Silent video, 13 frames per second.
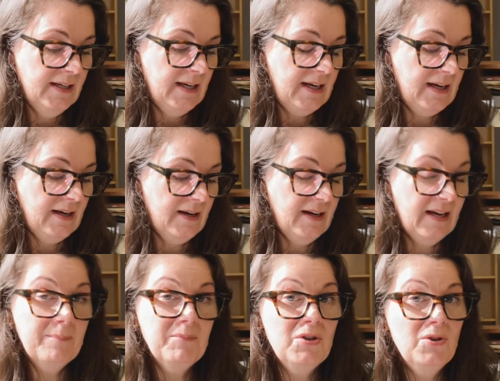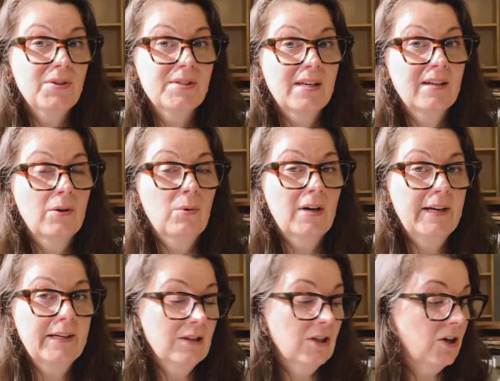am using
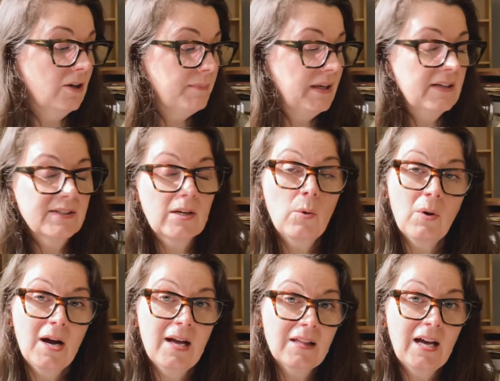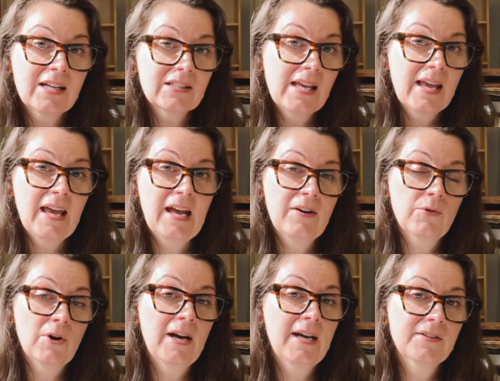quite a lot, because I quite like to
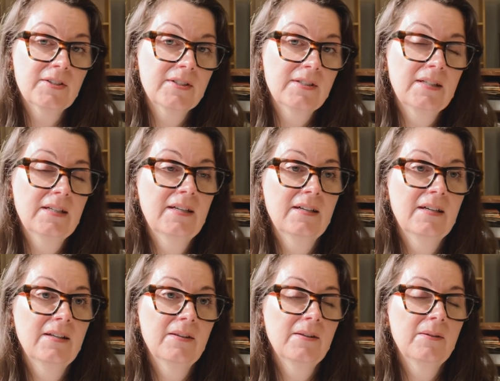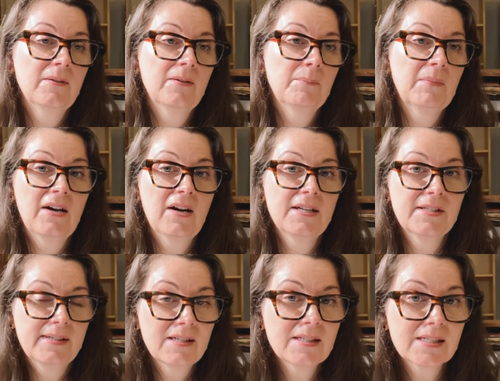handwrite my
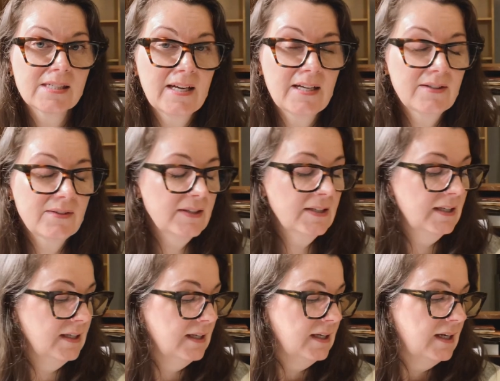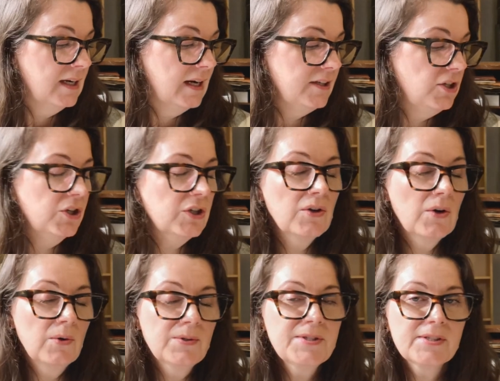ideas down. You can
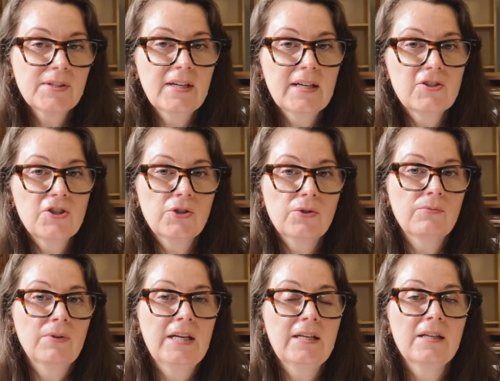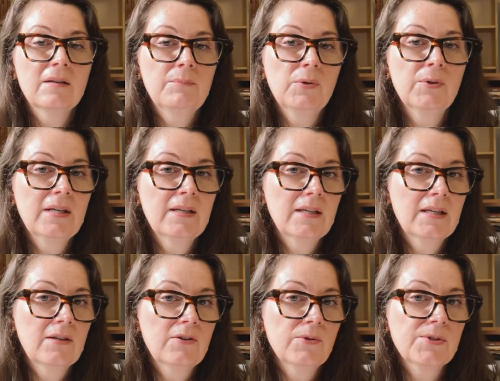also, as you're reading a book in
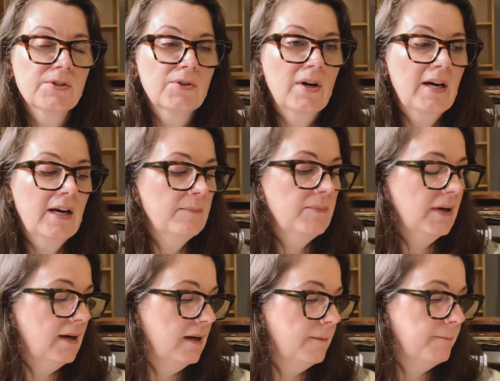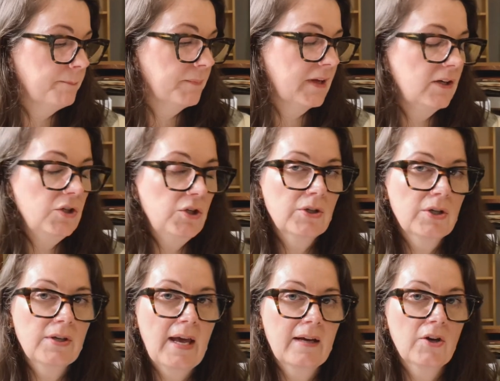Kindle Scribe, you
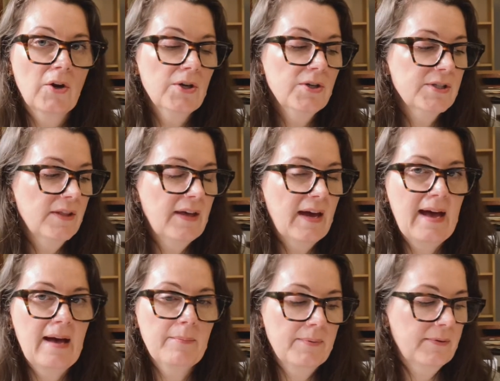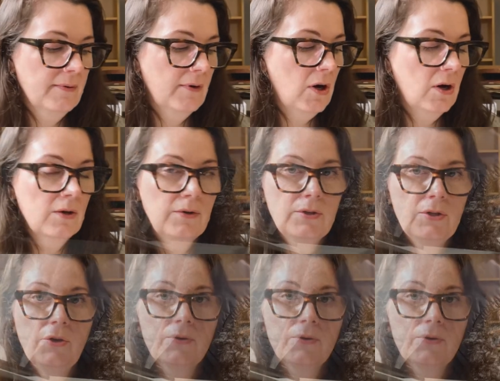can go to the app on your